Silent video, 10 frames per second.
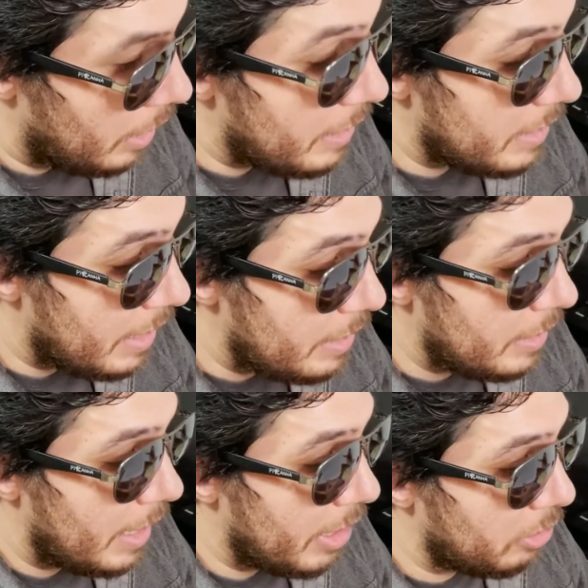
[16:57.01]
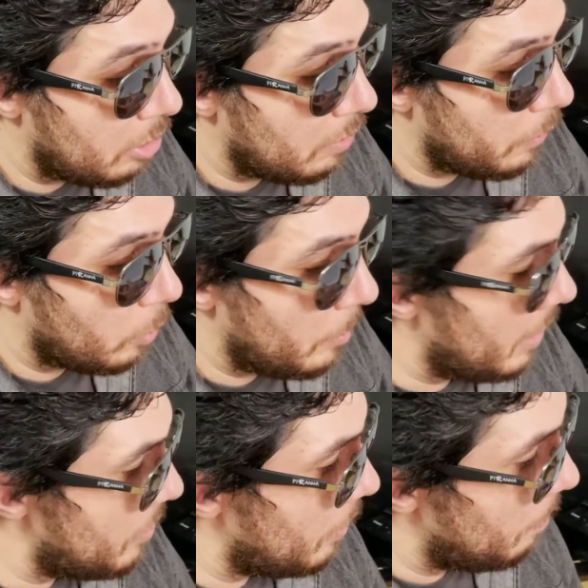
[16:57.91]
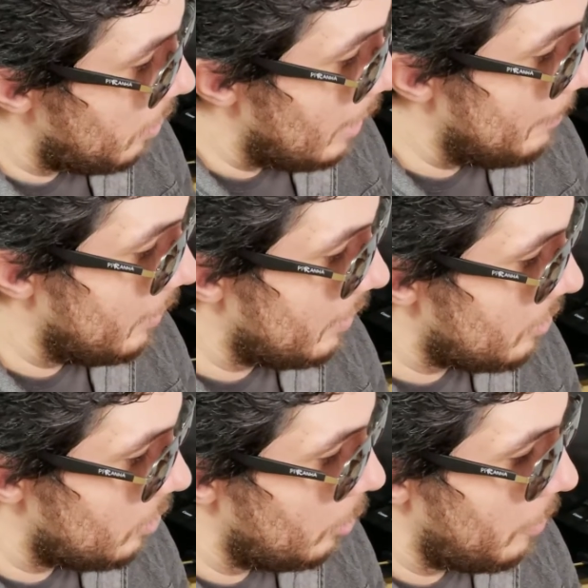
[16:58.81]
In the end, the health of the format is our primary concern,